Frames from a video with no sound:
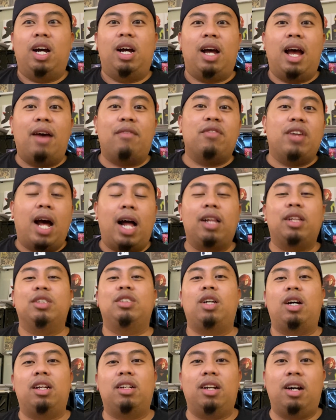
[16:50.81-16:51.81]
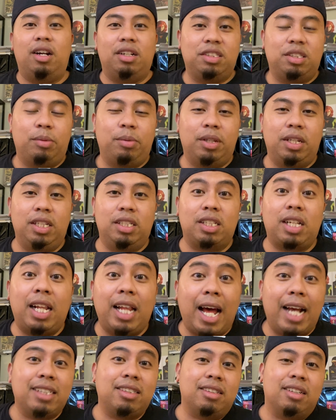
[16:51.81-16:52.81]
have knowledge on some of these
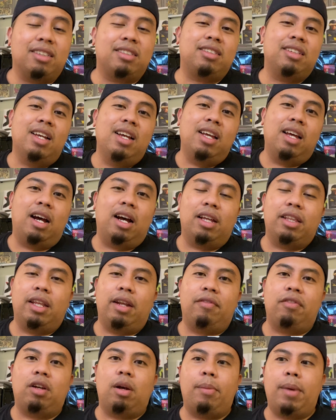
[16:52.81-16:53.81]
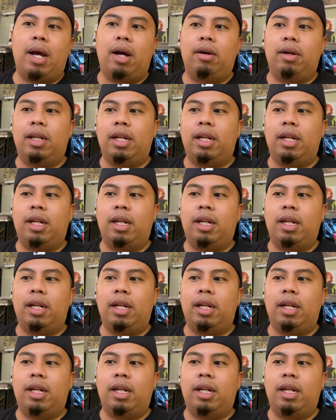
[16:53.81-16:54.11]
classics that have come out,